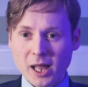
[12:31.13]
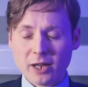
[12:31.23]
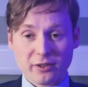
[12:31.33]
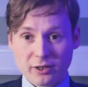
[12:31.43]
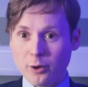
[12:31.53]

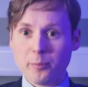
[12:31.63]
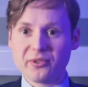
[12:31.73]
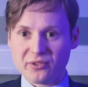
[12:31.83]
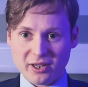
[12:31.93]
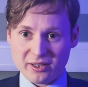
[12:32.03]
to
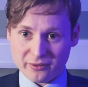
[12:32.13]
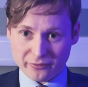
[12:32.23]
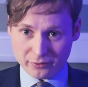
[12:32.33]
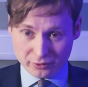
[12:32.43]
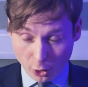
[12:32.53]
compensate
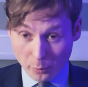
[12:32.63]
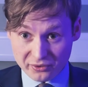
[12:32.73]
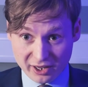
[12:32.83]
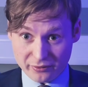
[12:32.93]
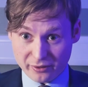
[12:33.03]
for
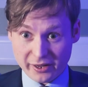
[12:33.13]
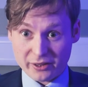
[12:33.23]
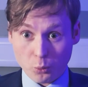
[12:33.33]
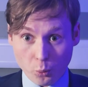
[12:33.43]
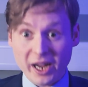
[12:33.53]
the fact that
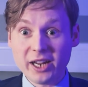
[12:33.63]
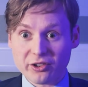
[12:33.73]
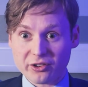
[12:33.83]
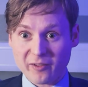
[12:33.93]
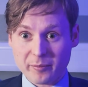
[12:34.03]

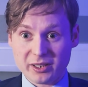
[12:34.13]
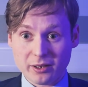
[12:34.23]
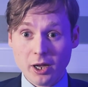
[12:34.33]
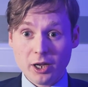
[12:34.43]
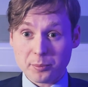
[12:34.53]
wages have been
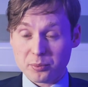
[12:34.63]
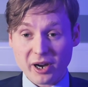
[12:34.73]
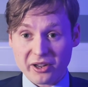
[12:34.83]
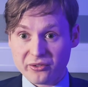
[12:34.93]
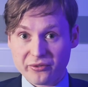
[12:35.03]

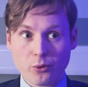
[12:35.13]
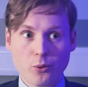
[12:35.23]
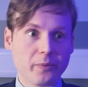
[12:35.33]
suppressed for